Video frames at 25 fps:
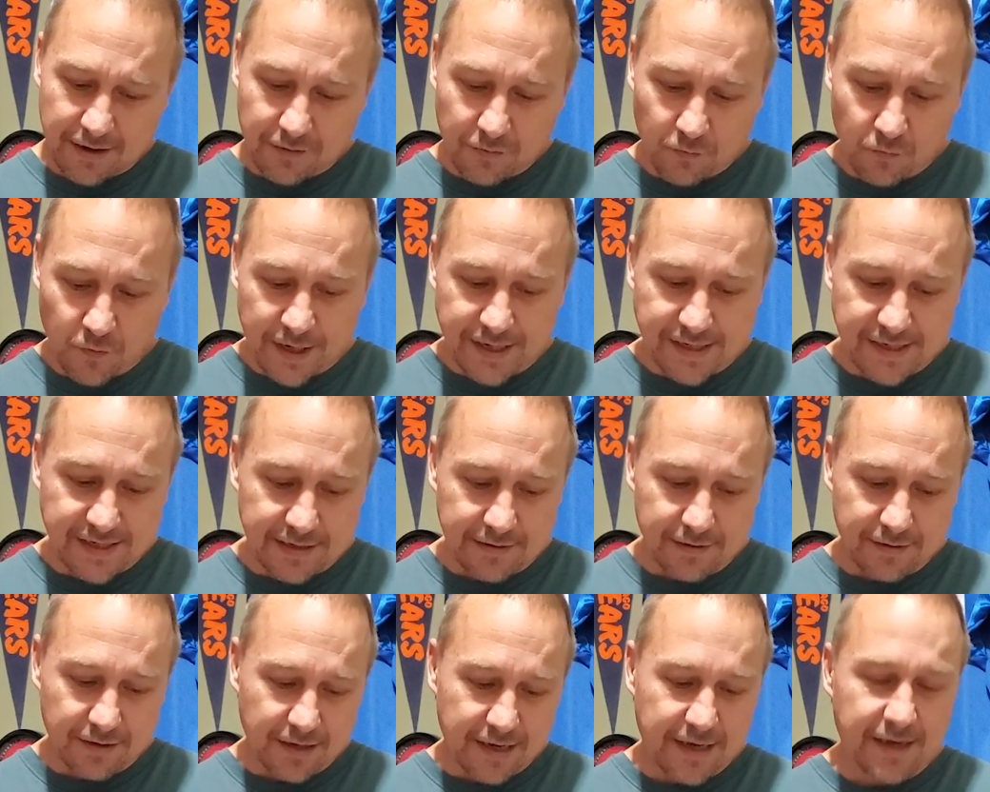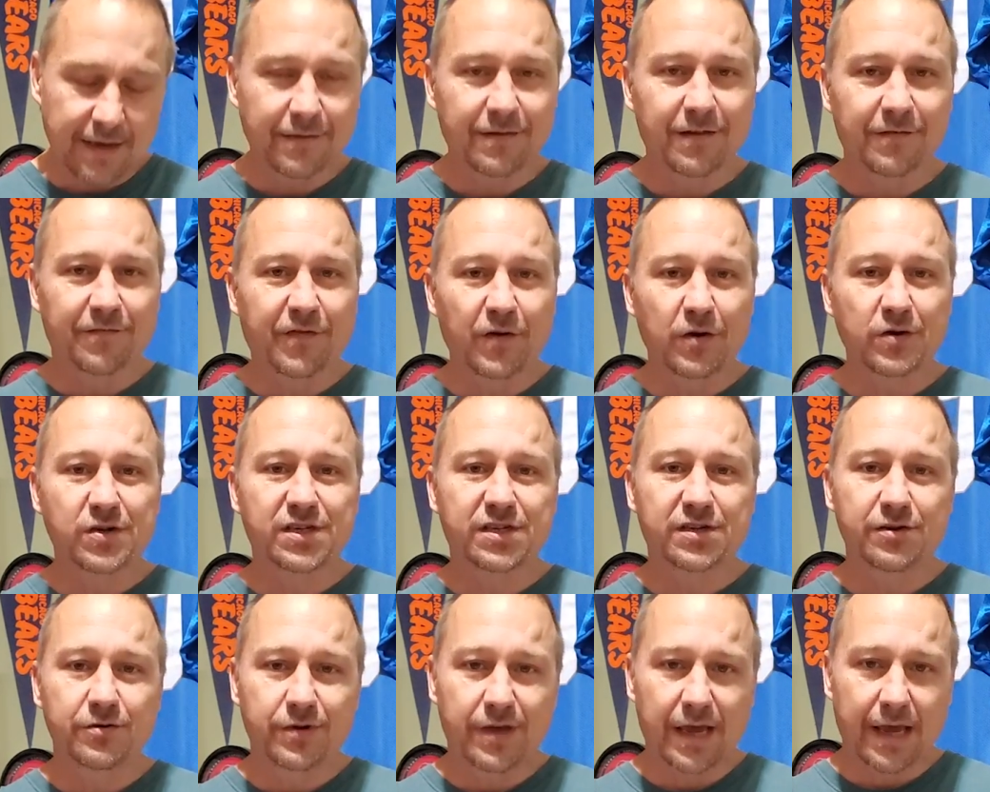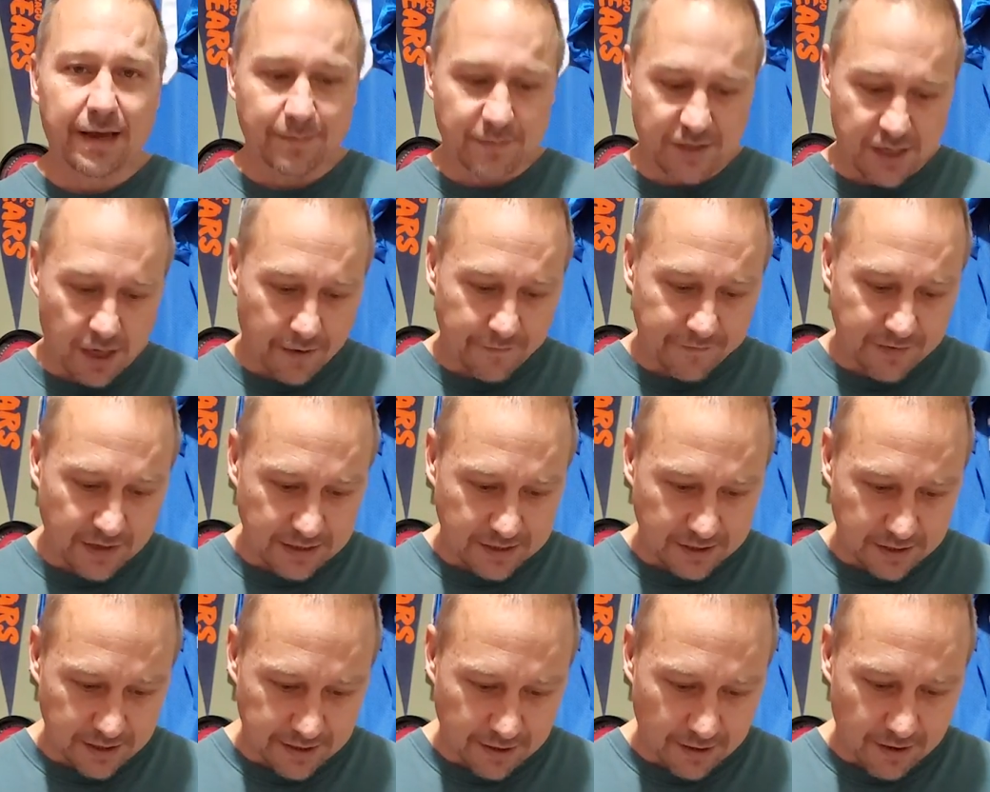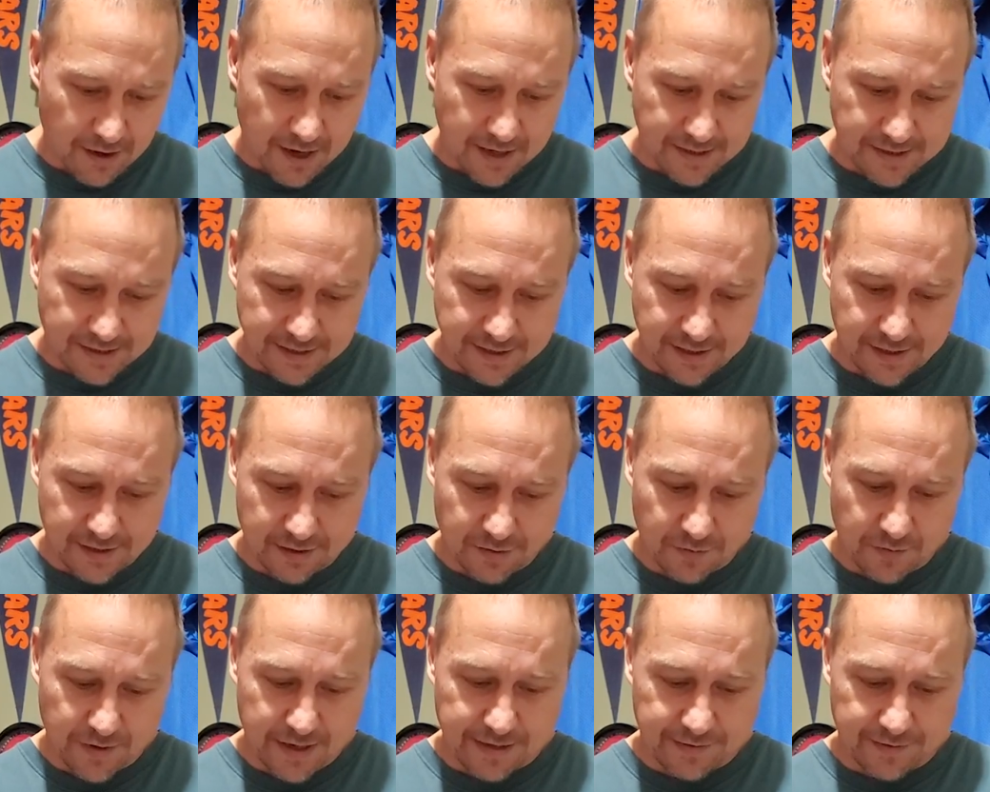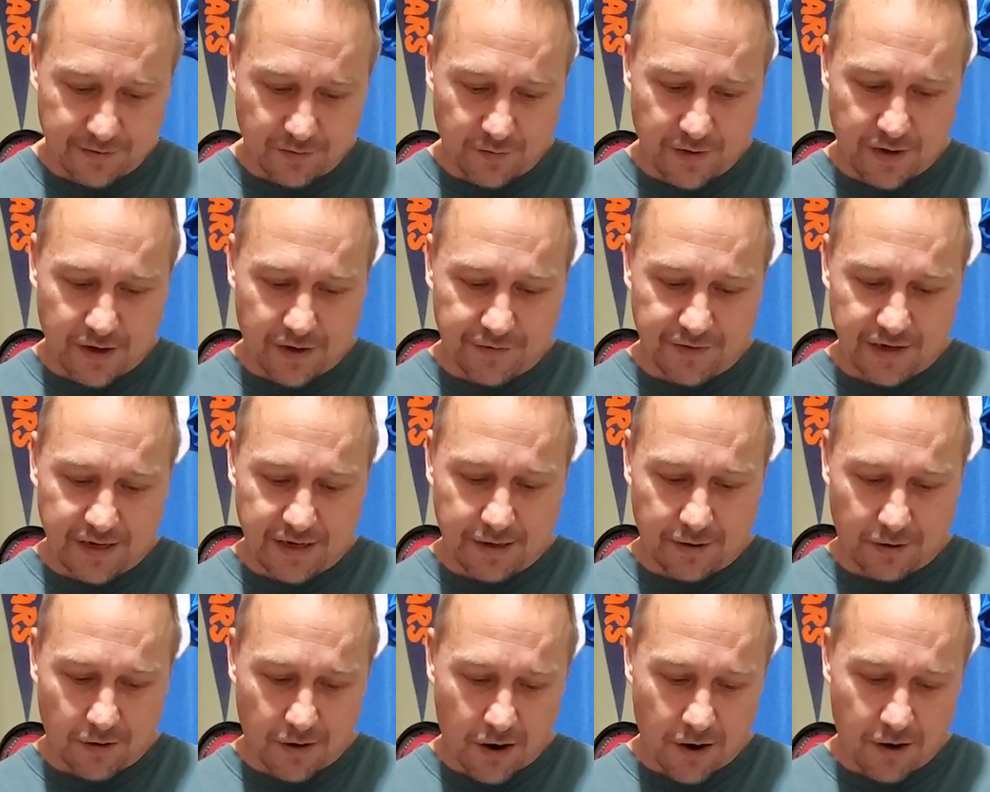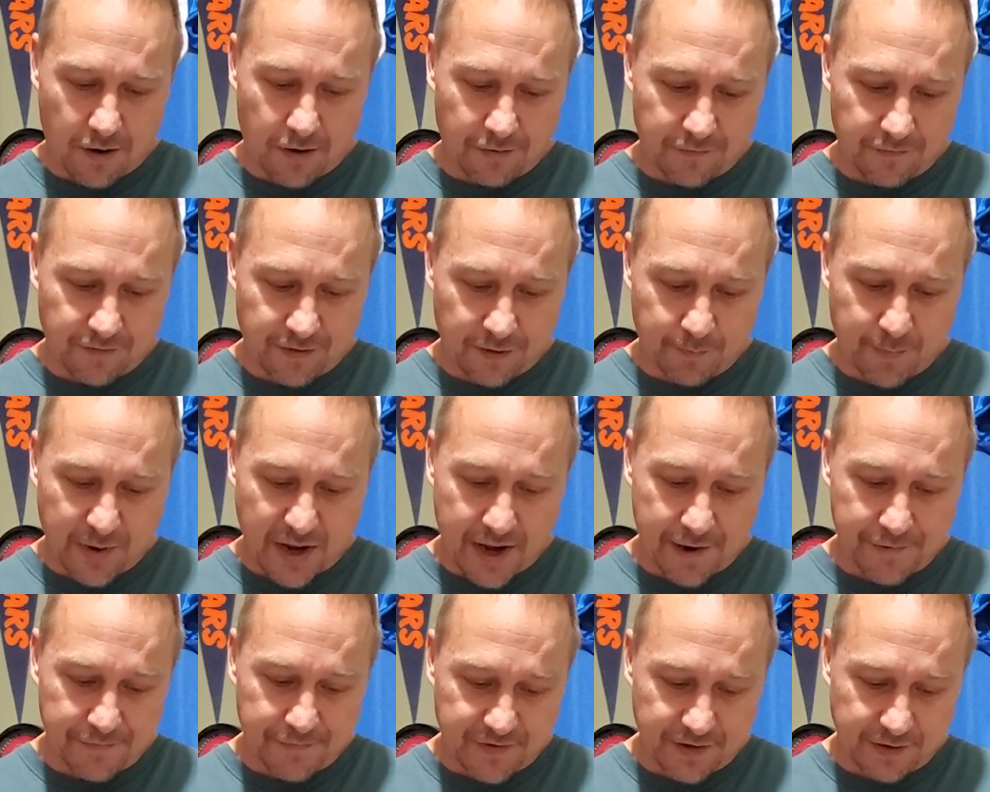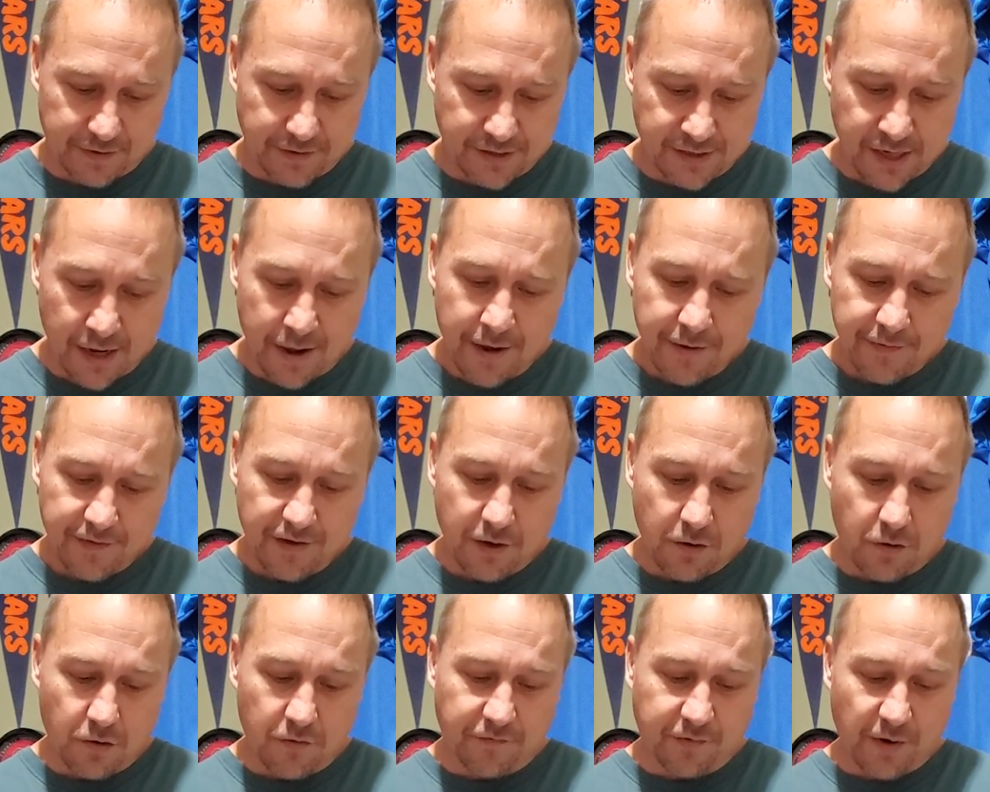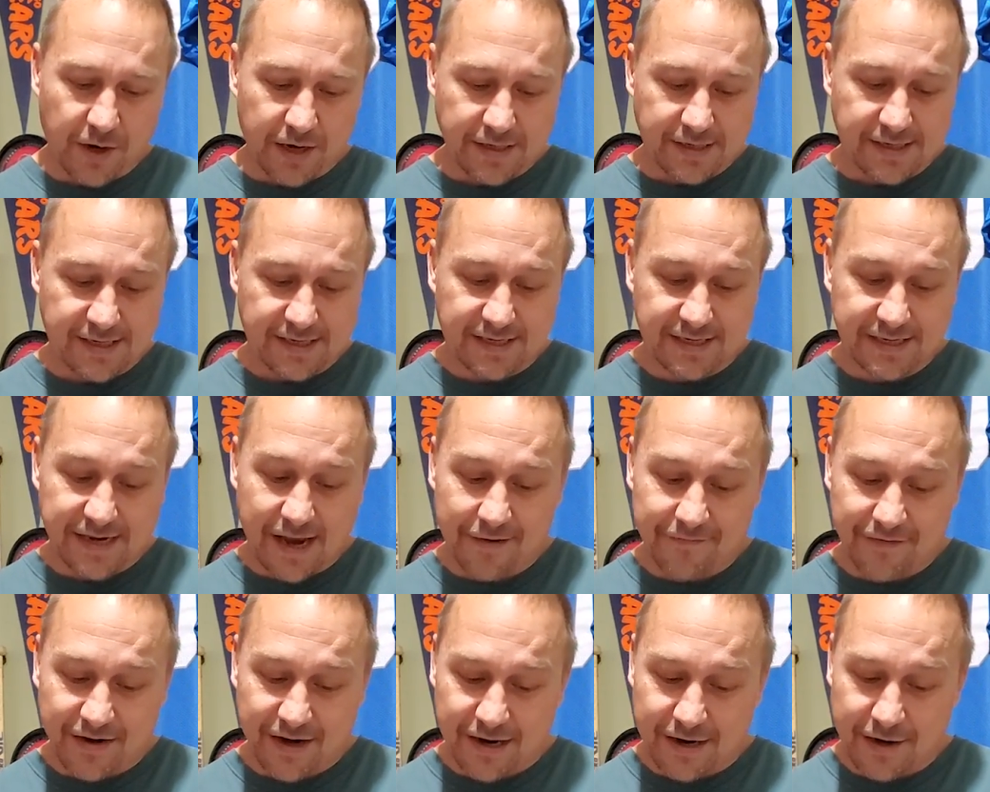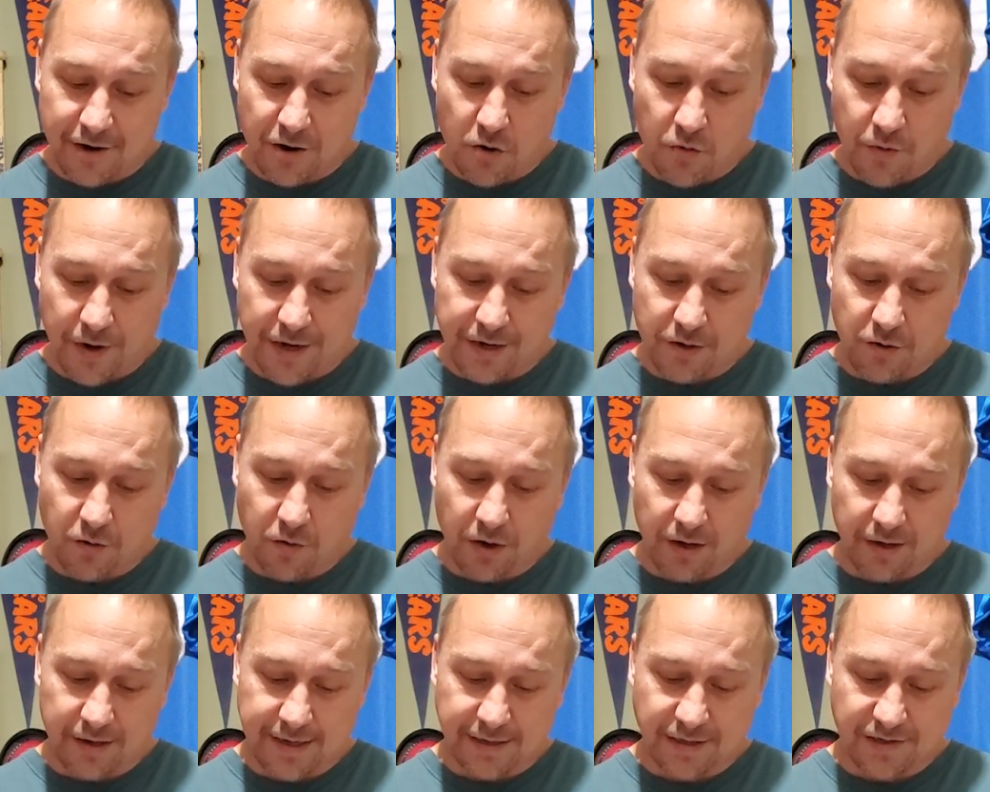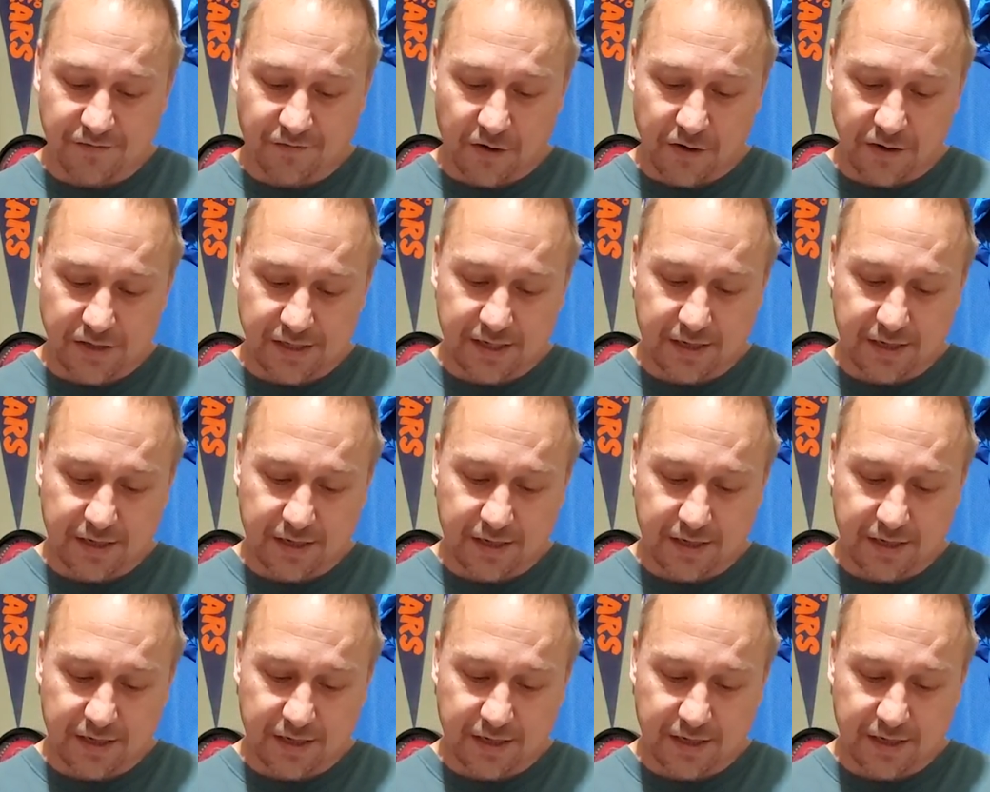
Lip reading: Recently, the first 2 games, obviously, losses, 3-3 on the year, are the Panthers. The over is 7-0 in New Orleans versus